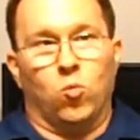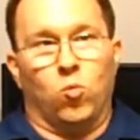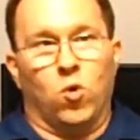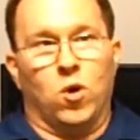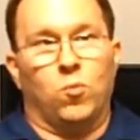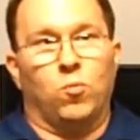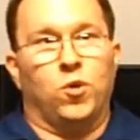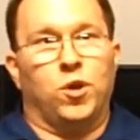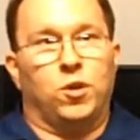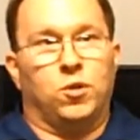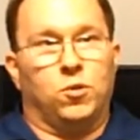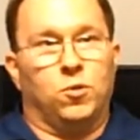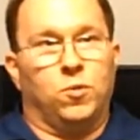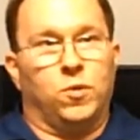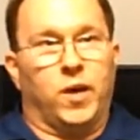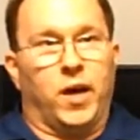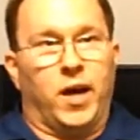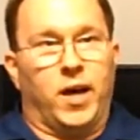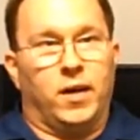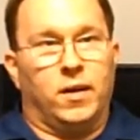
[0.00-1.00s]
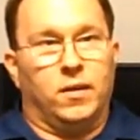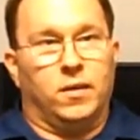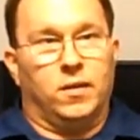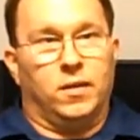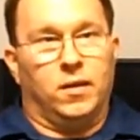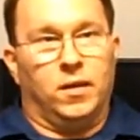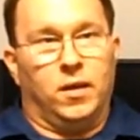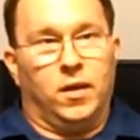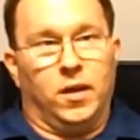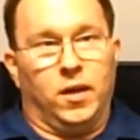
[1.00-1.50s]
When we do that,
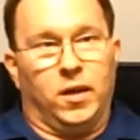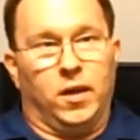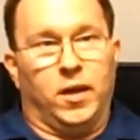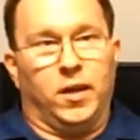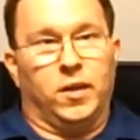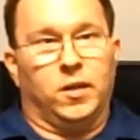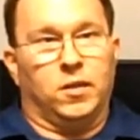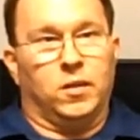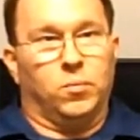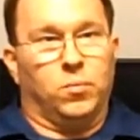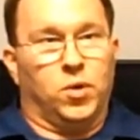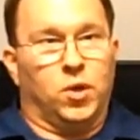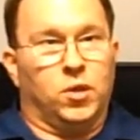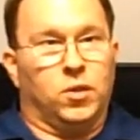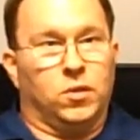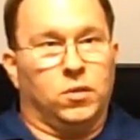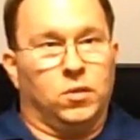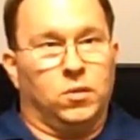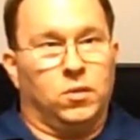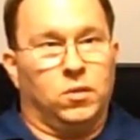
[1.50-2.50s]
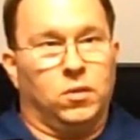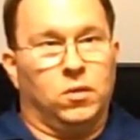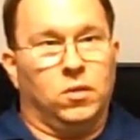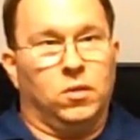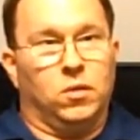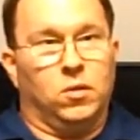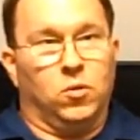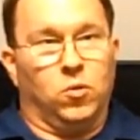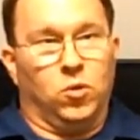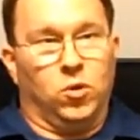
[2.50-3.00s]
and I hit the button
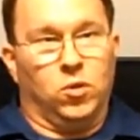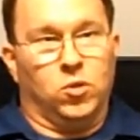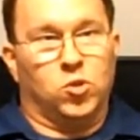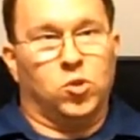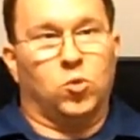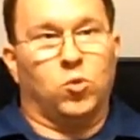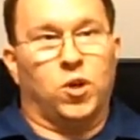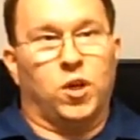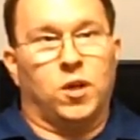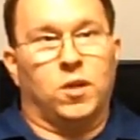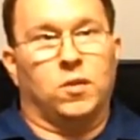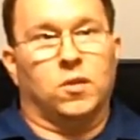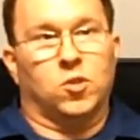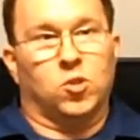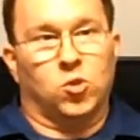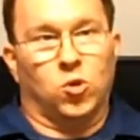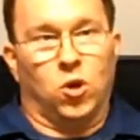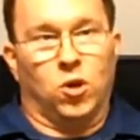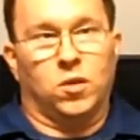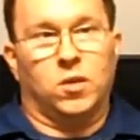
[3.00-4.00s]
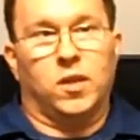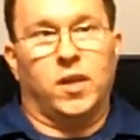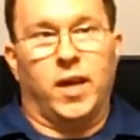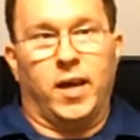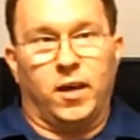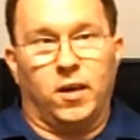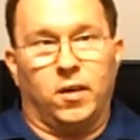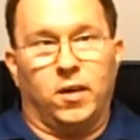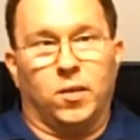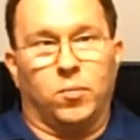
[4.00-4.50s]
on the screen to start the
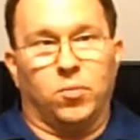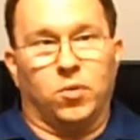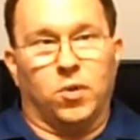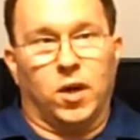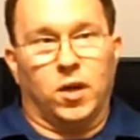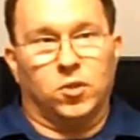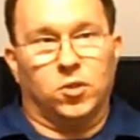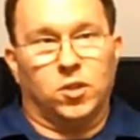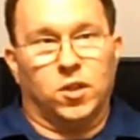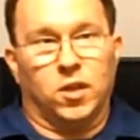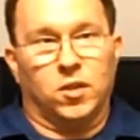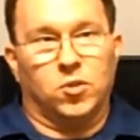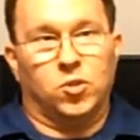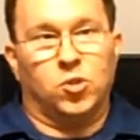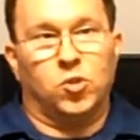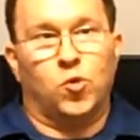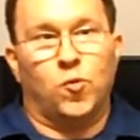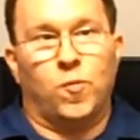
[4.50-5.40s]
editing process,